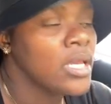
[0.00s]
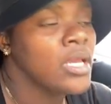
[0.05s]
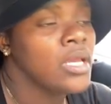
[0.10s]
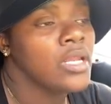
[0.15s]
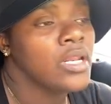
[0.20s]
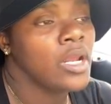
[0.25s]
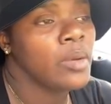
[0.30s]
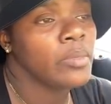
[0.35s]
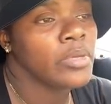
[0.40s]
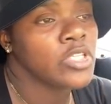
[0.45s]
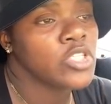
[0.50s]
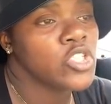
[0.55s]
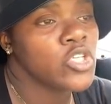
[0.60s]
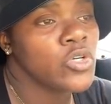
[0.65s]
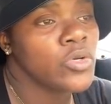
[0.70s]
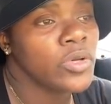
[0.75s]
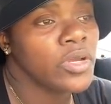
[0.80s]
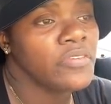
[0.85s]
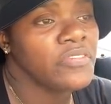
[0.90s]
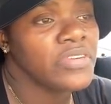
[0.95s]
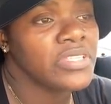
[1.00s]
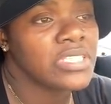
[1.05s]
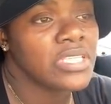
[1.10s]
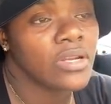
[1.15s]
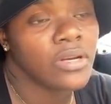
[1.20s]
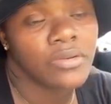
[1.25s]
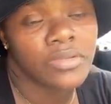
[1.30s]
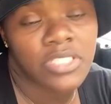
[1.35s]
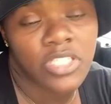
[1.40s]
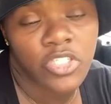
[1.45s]
Number two, if it's
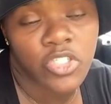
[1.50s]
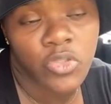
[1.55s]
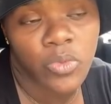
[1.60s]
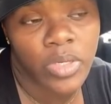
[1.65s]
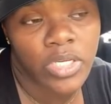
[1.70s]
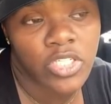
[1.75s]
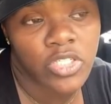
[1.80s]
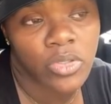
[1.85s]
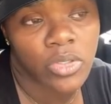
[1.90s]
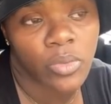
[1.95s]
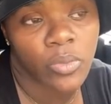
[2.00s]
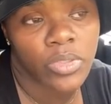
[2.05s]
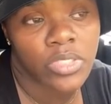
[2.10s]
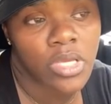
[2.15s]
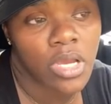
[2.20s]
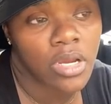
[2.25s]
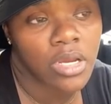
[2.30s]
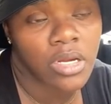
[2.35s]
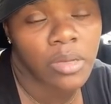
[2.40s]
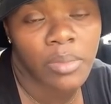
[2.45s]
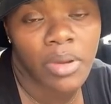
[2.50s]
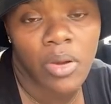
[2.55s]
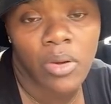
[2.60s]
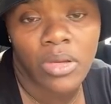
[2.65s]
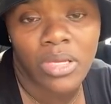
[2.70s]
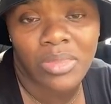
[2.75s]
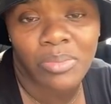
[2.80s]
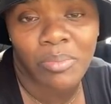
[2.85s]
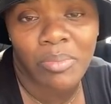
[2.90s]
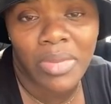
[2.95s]
on a situation that we're talking about
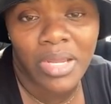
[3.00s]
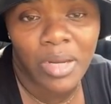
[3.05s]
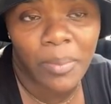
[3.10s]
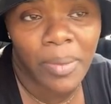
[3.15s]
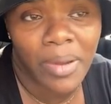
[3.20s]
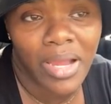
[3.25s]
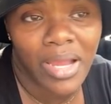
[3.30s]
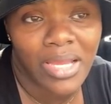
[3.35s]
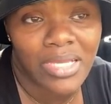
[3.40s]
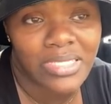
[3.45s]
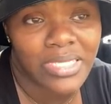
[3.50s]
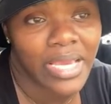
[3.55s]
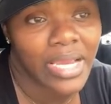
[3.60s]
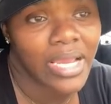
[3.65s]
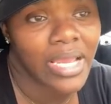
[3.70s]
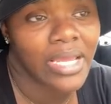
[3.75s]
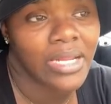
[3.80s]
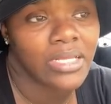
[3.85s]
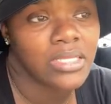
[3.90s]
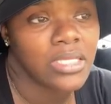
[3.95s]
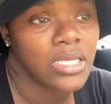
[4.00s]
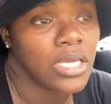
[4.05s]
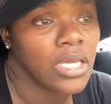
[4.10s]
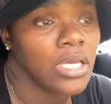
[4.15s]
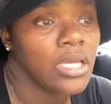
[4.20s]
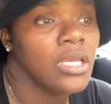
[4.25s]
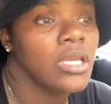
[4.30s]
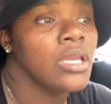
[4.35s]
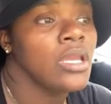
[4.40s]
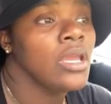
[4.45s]
with menopause, that kind of
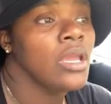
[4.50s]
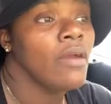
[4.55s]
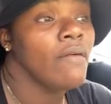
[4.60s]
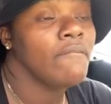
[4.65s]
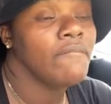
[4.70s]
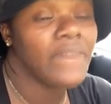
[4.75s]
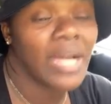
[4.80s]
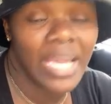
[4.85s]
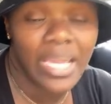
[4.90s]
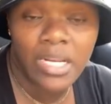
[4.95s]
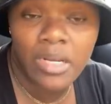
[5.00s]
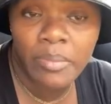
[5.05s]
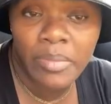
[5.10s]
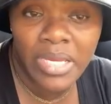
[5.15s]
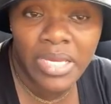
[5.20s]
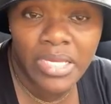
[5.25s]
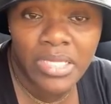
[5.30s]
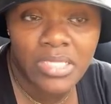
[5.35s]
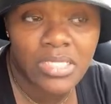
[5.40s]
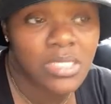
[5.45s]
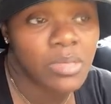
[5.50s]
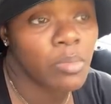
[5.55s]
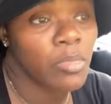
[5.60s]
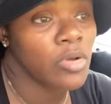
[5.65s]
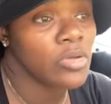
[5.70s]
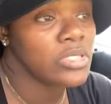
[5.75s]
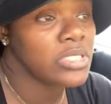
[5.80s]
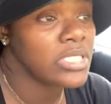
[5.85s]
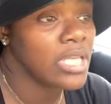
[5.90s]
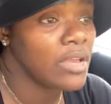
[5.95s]
thing, vitamins,
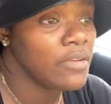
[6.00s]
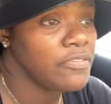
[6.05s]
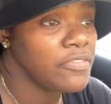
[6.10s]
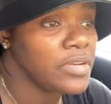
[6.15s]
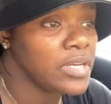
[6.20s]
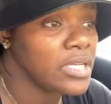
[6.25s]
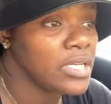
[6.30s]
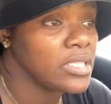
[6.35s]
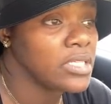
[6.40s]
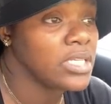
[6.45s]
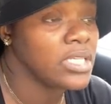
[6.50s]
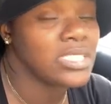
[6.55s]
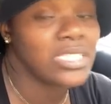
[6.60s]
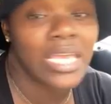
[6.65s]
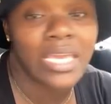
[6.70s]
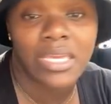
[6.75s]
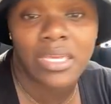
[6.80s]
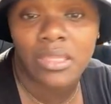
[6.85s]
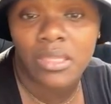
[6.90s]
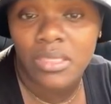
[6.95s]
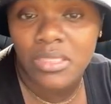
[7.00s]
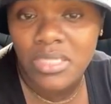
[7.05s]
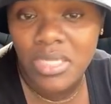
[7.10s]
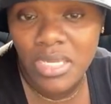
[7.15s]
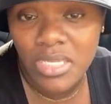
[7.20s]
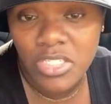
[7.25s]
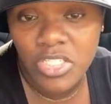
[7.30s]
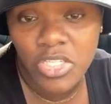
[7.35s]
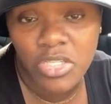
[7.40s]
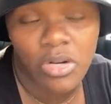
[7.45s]
most definitely taking the
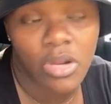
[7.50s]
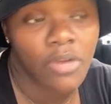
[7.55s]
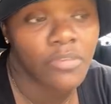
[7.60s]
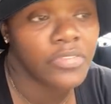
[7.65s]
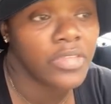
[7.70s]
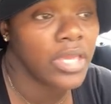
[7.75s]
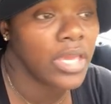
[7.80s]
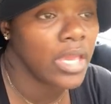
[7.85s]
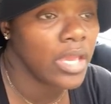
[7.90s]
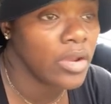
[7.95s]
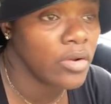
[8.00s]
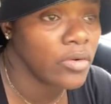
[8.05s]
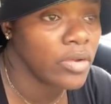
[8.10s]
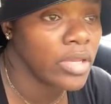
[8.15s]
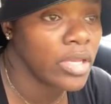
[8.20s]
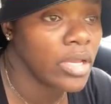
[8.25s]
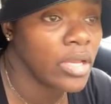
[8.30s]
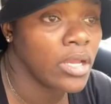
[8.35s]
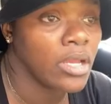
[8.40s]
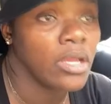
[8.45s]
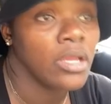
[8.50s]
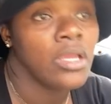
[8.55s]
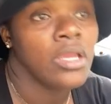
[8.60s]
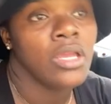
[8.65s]
tension off the area.